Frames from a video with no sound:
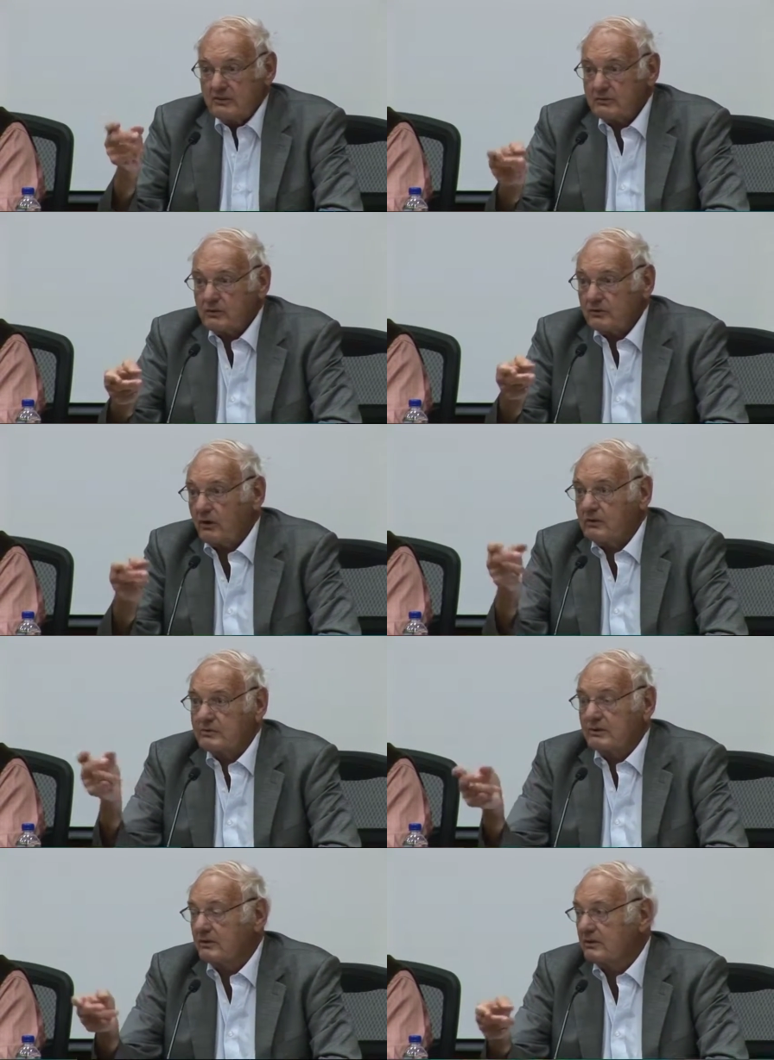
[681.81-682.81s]
That was
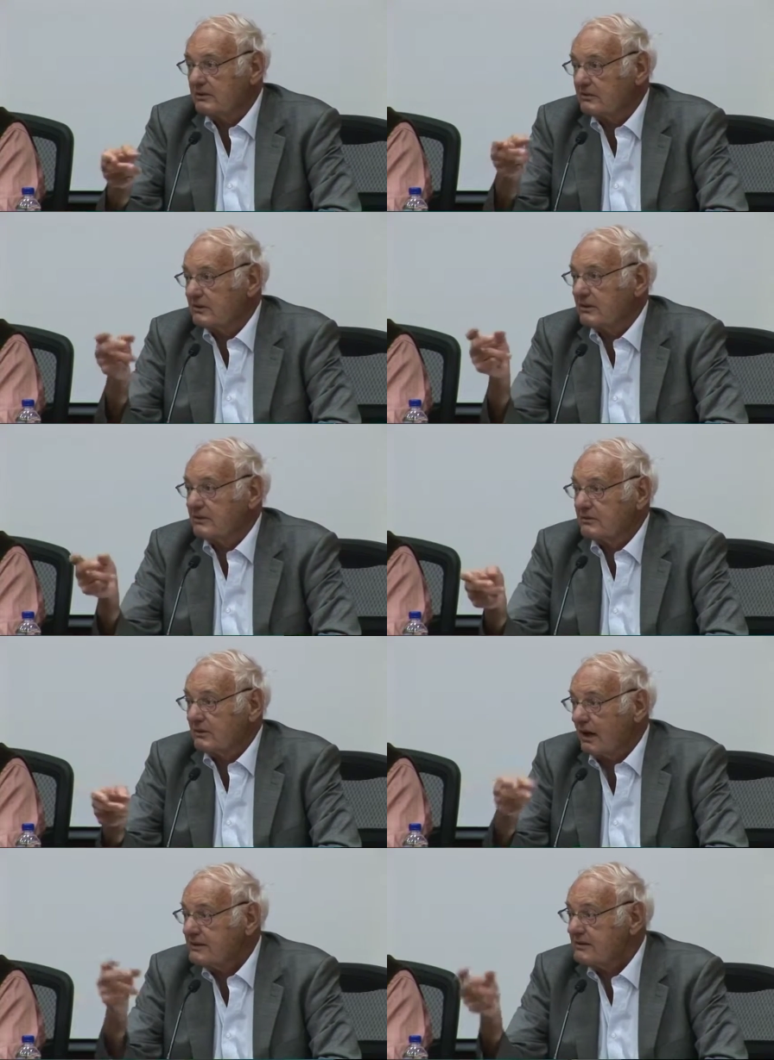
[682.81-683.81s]
also in
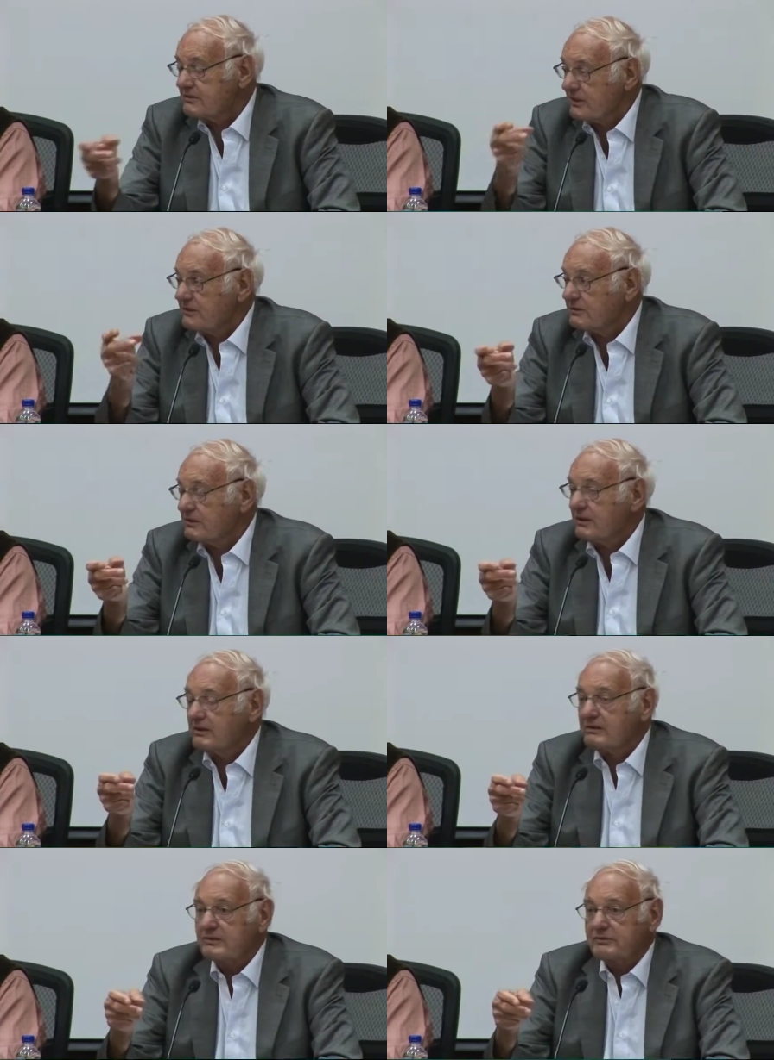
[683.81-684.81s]
the 19th century
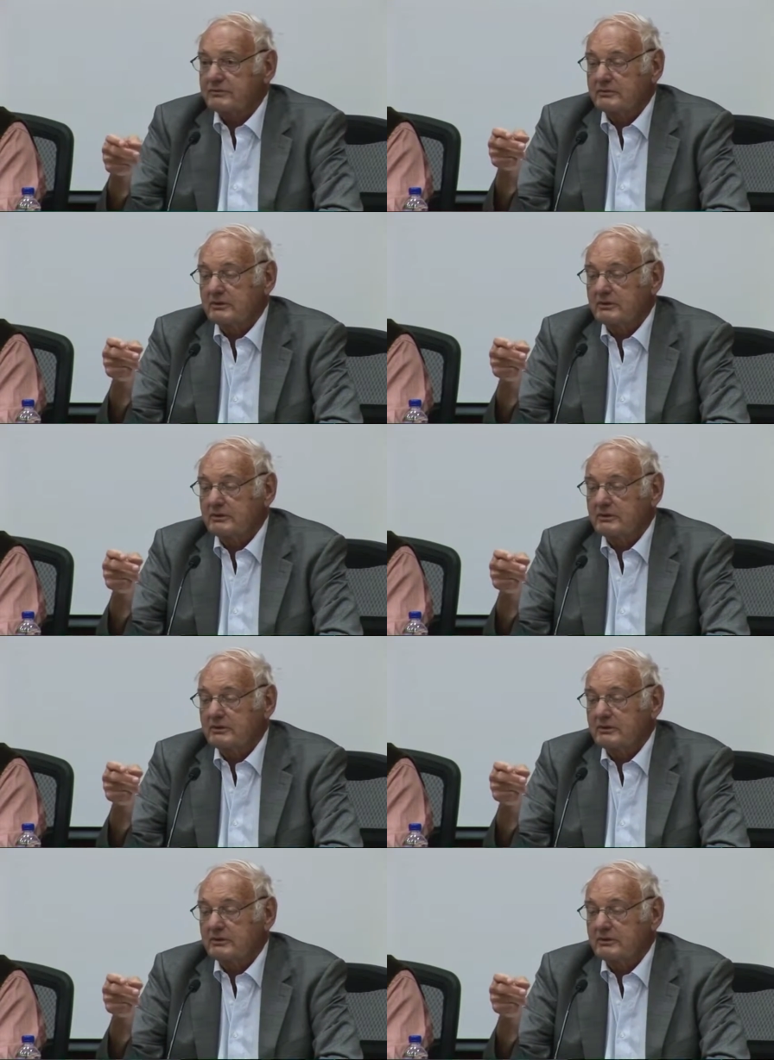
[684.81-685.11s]
the, uh,